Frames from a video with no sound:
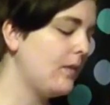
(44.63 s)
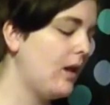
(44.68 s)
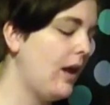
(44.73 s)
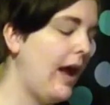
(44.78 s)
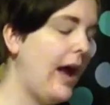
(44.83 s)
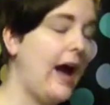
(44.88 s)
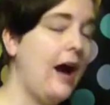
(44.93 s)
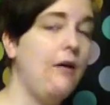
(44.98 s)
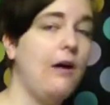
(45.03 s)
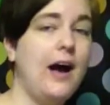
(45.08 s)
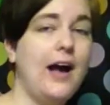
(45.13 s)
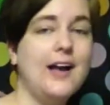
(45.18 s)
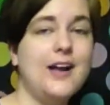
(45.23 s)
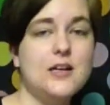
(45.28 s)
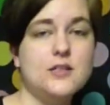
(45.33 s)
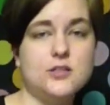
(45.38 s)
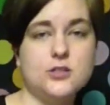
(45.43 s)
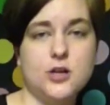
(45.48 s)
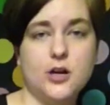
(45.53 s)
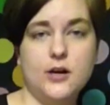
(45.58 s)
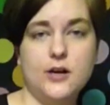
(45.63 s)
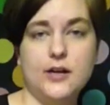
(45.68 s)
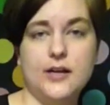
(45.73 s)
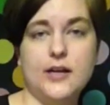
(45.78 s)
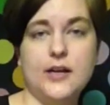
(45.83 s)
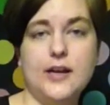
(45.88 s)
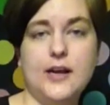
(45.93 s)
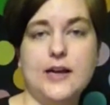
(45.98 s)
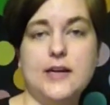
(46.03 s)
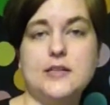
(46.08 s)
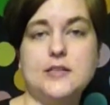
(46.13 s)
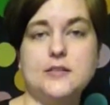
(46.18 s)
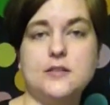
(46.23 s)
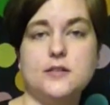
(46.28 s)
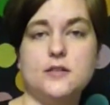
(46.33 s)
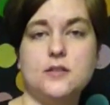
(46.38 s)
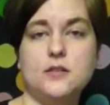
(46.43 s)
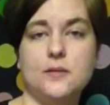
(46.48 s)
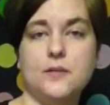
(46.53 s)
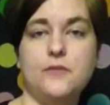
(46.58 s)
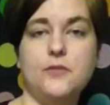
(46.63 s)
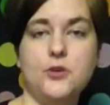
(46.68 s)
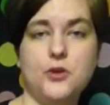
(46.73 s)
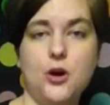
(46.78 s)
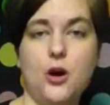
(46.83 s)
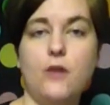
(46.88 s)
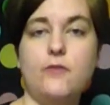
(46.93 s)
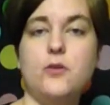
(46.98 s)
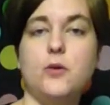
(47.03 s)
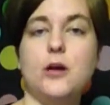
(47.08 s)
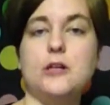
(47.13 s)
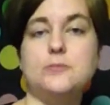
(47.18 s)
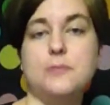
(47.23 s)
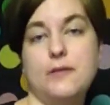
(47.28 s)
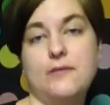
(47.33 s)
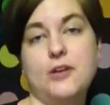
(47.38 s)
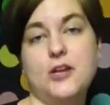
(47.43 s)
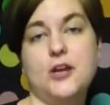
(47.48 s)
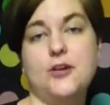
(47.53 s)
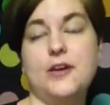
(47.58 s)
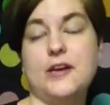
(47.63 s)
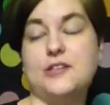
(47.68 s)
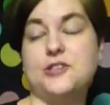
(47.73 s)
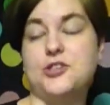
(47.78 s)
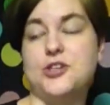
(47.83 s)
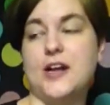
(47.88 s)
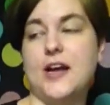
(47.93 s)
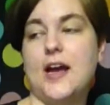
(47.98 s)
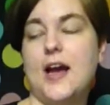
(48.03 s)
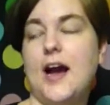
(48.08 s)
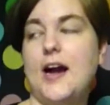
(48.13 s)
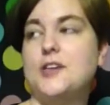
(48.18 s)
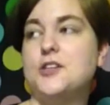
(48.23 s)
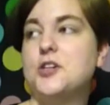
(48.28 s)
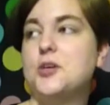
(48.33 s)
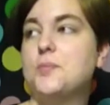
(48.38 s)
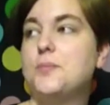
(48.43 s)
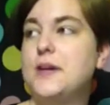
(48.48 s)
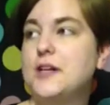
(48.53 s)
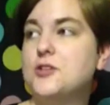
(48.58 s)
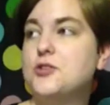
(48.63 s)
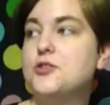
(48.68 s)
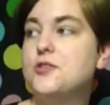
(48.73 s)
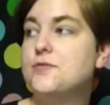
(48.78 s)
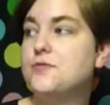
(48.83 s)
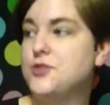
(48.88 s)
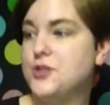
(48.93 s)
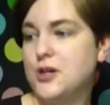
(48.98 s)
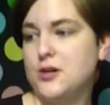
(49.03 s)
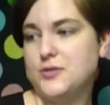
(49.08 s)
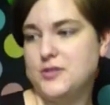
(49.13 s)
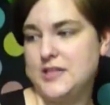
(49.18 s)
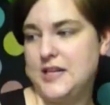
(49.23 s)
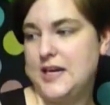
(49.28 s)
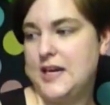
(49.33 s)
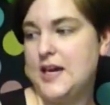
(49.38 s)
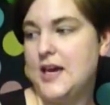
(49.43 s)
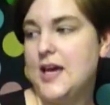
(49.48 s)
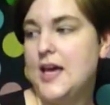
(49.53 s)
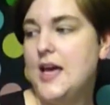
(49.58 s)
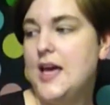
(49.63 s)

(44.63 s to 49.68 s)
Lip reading: how I got started, as some of you know if you watched my video yesterday, I took pictures of Josie